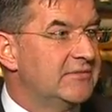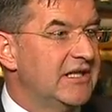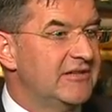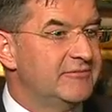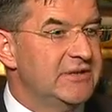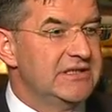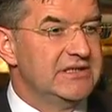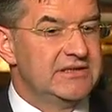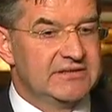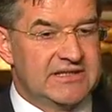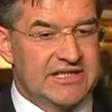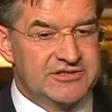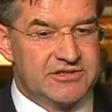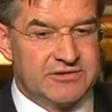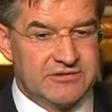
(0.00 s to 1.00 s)
I've been in
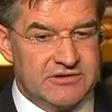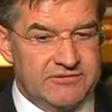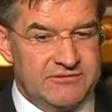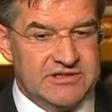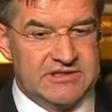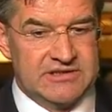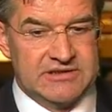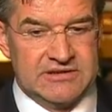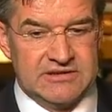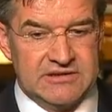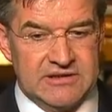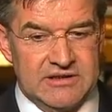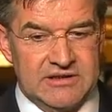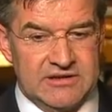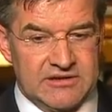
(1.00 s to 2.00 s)
touch with the
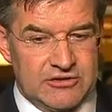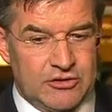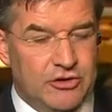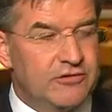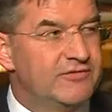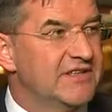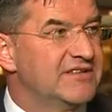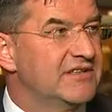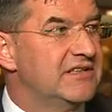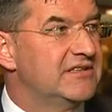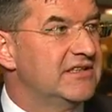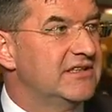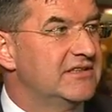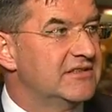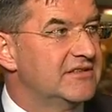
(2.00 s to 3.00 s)

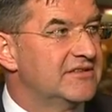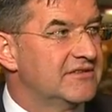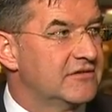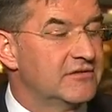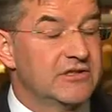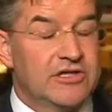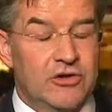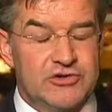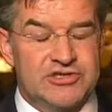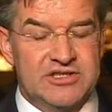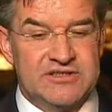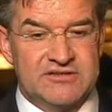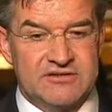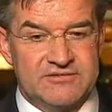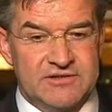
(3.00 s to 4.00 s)
co-facilitators or the
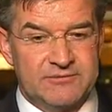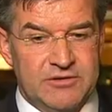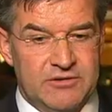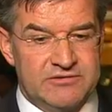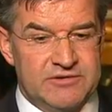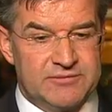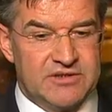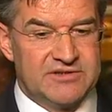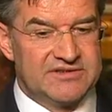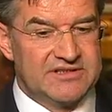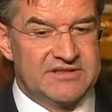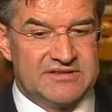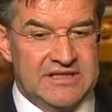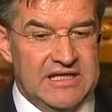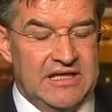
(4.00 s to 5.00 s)
co-chairs of the, of the
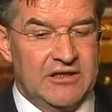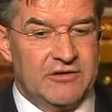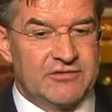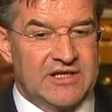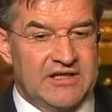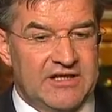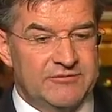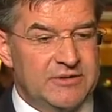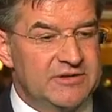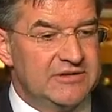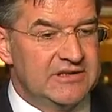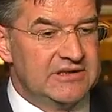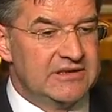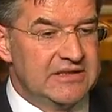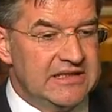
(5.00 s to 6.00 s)
process. Of, I've been
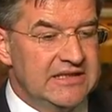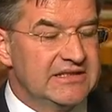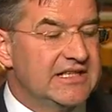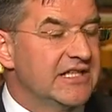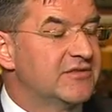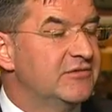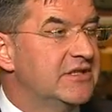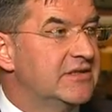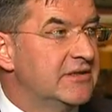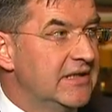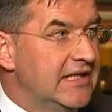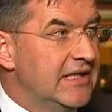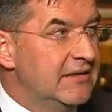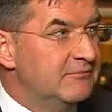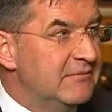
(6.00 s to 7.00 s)
in touch with
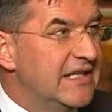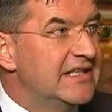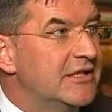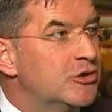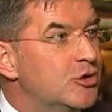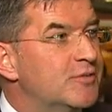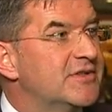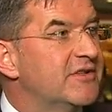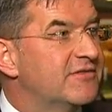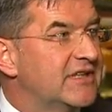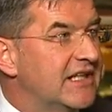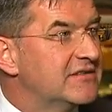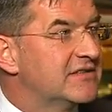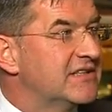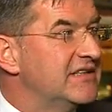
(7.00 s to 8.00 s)
many groups of
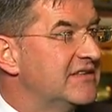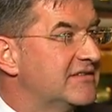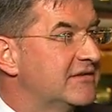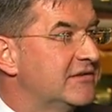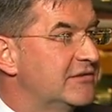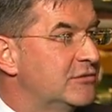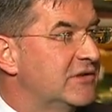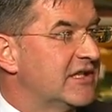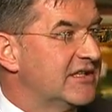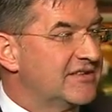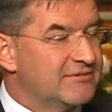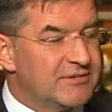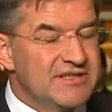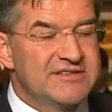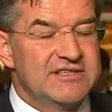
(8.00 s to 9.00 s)
countries who are
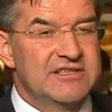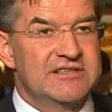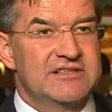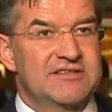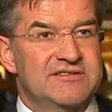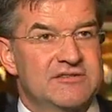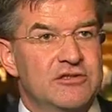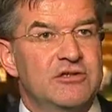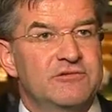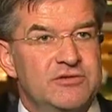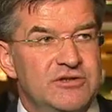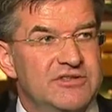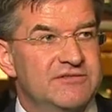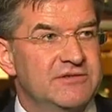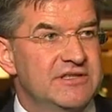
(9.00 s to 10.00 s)
expressing their strong
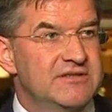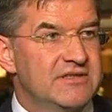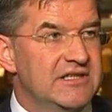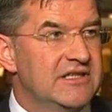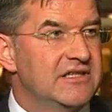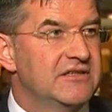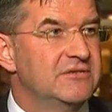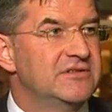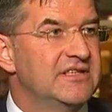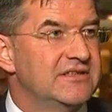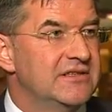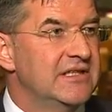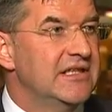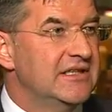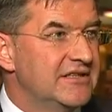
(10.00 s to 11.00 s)
views with regard to that,
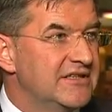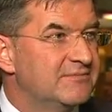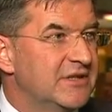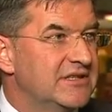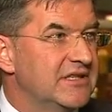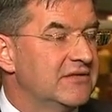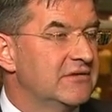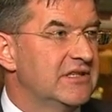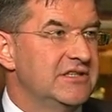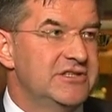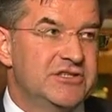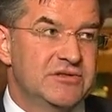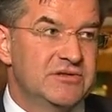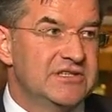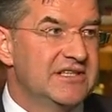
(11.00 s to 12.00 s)
this particular
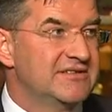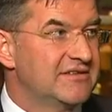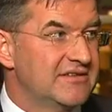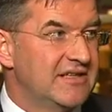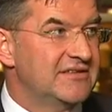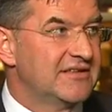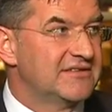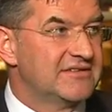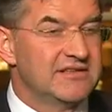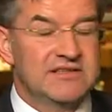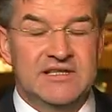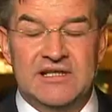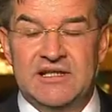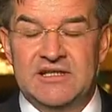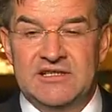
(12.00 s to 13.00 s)
issue. And as, as I said,
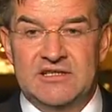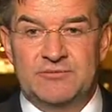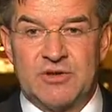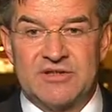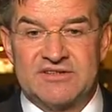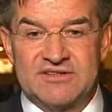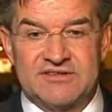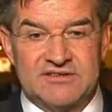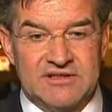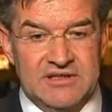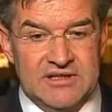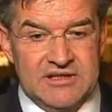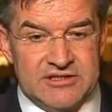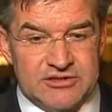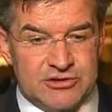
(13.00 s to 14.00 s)
the process
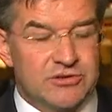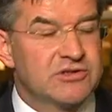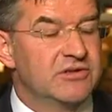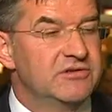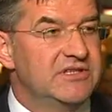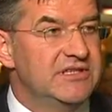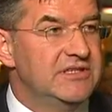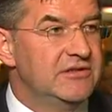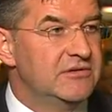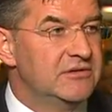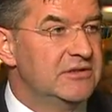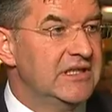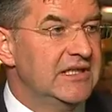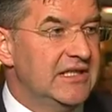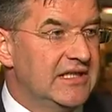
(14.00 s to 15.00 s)
should continue,
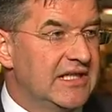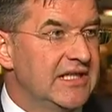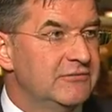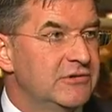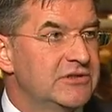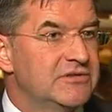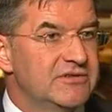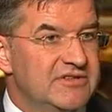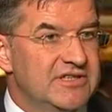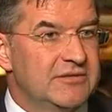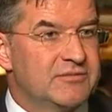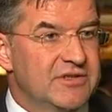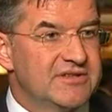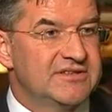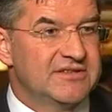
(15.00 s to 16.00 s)
and I want to see a
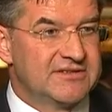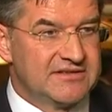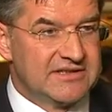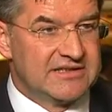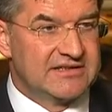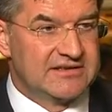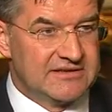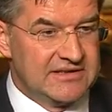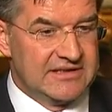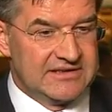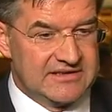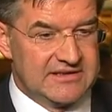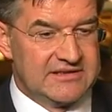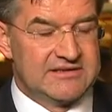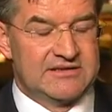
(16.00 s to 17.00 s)
process that,
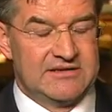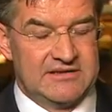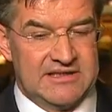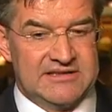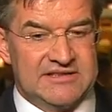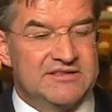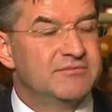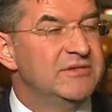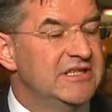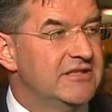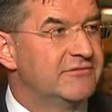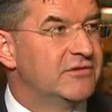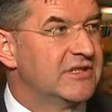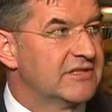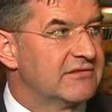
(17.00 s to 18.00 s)
that, that is
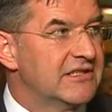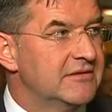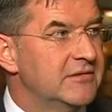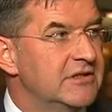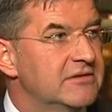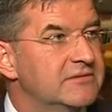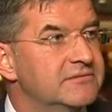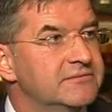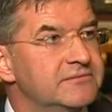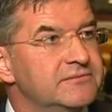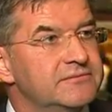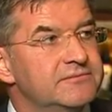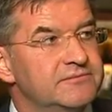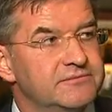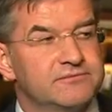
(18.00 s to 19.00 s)
meaningful and credible.
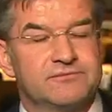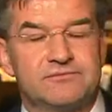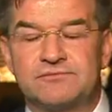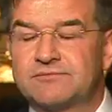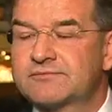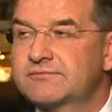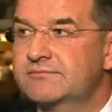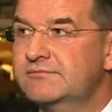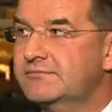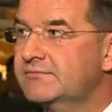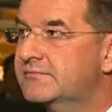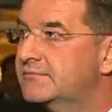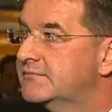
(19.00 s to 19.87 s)
Over here, yes.